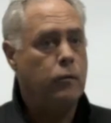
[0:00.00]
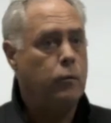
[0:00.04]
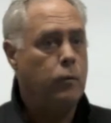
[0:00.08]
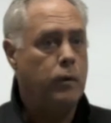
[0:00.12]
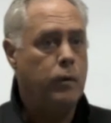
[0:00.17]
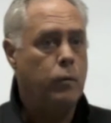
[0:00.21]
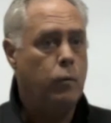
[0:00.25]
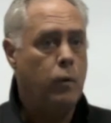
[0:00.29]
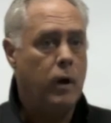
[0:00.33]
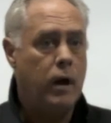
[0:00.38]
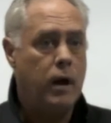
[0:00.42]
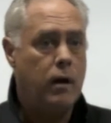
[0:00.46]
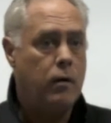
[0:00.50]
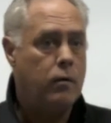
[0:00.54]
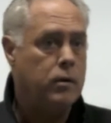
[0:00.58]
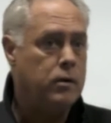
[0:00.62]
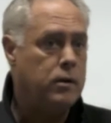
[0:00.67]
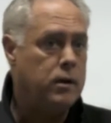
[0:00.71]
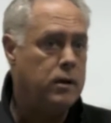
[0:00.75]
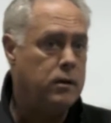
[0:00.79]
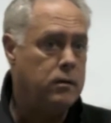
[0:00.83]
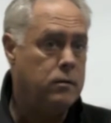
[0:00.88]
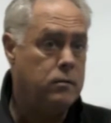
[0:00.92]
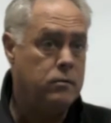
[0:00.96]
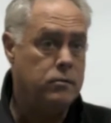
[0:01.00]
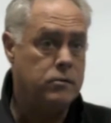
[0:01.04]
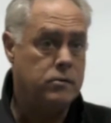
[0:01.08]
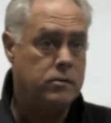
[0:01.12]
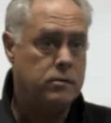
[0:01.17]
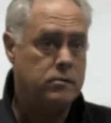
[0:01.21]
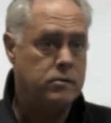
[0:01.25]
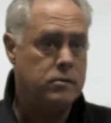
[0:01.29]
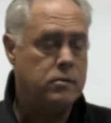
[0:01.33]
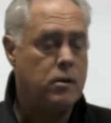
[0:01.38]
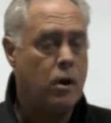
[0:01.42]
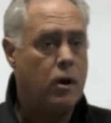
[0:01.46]
that we wear and use
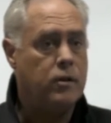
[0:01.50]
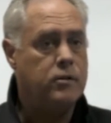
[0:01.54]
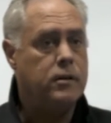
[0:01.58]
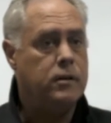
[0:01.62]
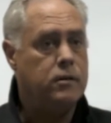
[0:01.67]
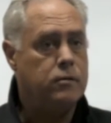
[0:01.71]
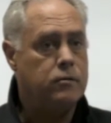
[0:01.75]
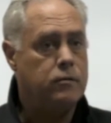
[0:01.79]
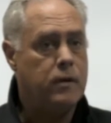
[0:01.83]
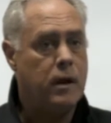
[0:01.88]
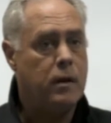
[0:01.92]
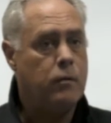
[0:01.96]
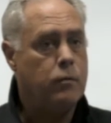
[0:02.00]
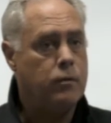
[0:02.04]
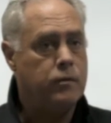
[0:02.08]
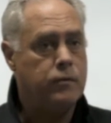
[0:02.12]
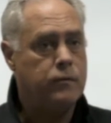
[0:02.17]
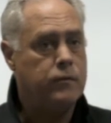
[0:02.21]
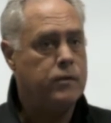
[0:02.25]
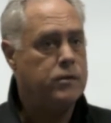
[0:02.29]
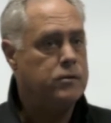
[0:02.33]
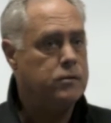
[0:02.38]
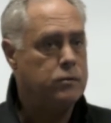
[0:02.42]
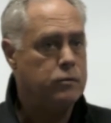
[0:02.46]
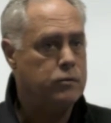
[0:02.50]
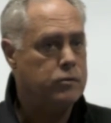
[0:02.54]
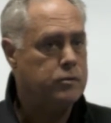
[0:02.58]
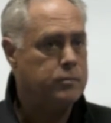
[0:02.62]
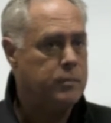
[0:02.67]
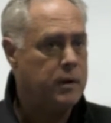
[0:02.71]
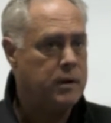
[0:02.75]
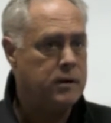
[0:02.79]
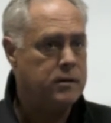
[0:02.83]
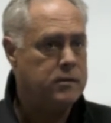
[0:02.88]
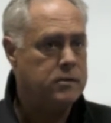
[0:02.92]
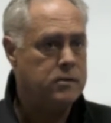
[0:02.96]
start to interact with the physical
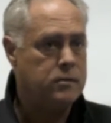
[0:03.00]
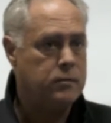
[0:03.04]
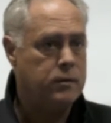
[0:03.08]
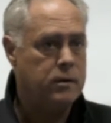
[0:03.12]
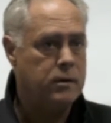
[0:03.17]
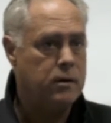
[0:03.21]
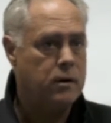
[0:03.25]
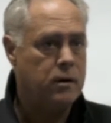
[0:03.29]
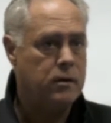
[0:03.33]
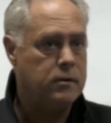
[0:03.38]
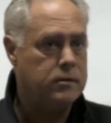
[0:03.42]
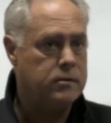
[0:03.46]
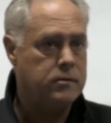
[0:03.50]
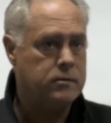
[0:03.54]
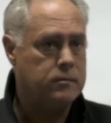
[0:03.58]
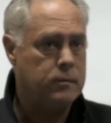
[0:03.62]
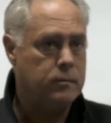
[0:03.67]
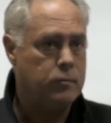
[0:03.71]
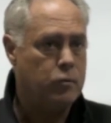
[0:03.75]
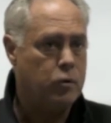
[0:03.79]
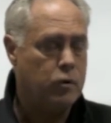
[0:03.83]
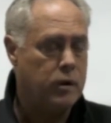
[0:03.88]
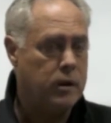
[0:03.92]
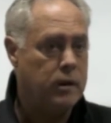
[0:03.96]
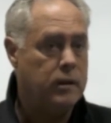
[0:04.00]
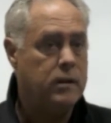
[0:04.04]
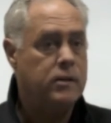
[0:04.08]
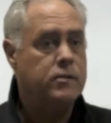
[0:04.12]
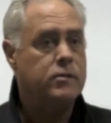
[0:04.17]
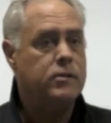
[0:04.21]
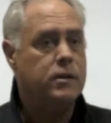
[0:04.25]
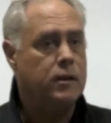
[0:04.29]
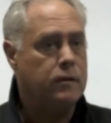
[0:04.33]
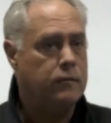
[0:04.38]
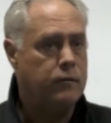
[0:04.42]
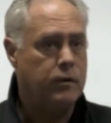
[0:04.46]
space to enhance a more
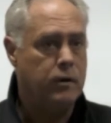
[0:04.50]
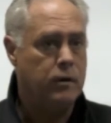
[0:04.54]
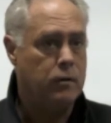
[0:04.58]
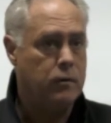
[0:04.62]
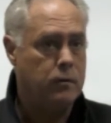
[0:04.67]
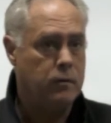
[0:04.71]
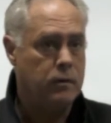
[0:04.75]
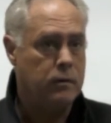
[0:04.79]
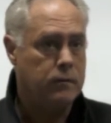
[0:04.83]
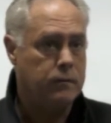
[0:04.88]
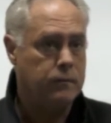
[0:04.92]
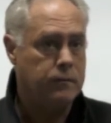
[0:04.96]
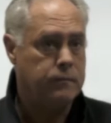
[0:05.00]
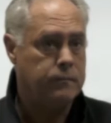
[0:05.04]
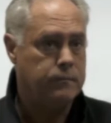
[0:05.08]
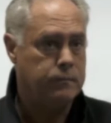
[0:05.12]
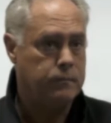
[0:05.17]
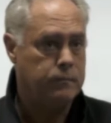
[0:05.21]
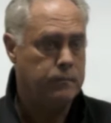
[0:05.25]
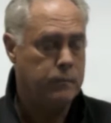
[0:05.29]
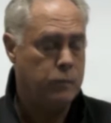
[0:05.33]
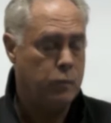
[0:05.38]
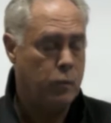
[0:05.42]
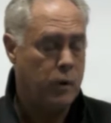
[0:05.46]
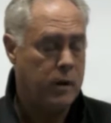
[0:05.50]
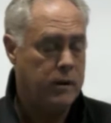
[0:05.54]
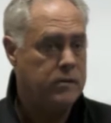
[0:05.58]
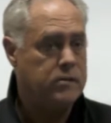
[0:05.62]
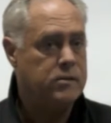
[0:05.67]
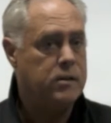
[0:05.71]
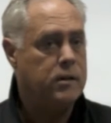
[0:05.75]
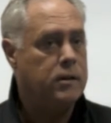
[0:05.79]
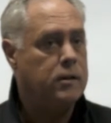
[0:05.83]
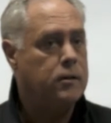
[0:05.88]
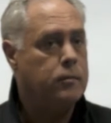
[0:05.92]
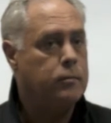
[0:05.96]
holistic view of the way the
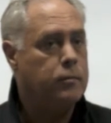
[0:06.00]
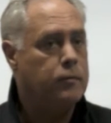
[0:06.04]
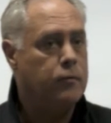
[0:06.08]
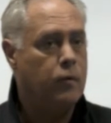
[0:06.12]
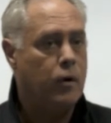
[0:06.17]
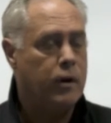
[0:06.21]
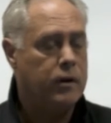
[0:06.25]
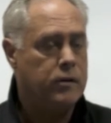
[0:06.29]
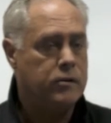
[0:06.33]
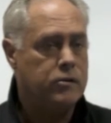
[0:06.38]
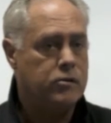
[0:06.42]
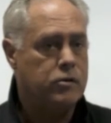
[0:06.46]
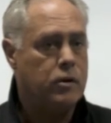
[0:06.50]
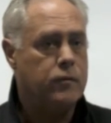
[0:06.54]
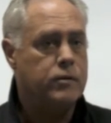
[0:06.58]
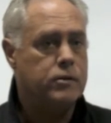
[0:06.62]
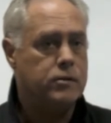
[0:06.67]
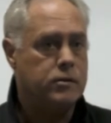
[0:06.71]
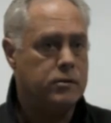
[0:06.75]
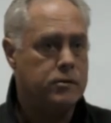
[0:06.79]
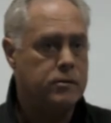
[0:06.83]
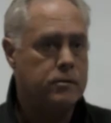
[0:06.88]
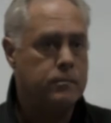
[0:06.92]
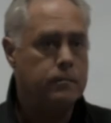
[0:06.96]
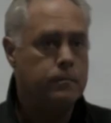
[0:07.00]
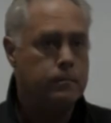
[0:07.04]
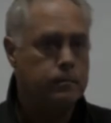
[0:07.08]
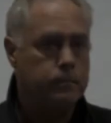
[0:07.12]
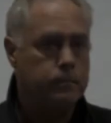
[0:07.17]
city can provide us services.